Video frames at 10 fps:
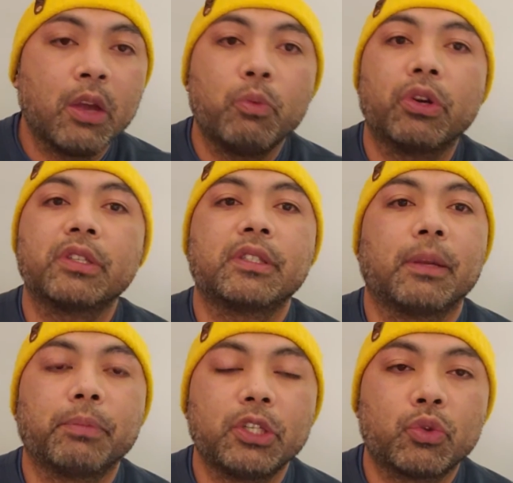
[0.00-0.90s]
We're
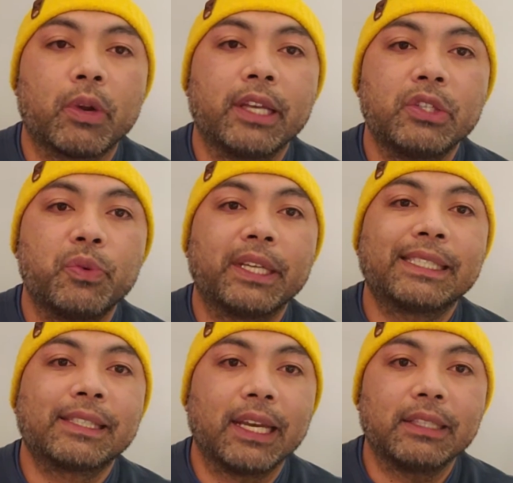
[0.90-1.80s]
simply trying to
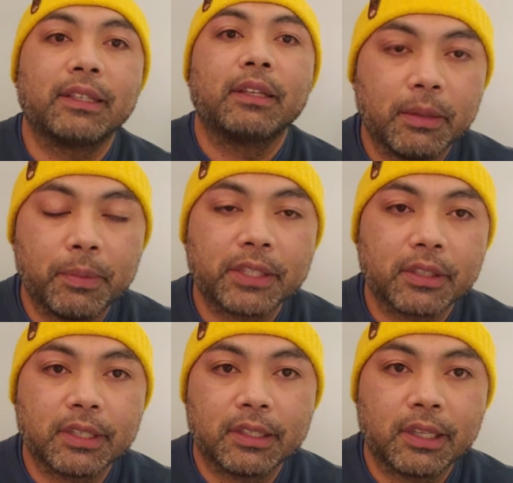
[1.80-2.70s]
excite the
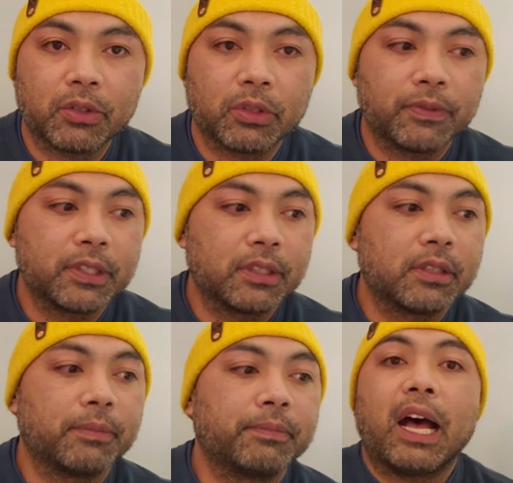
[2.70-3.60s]
muscles and central nervous system.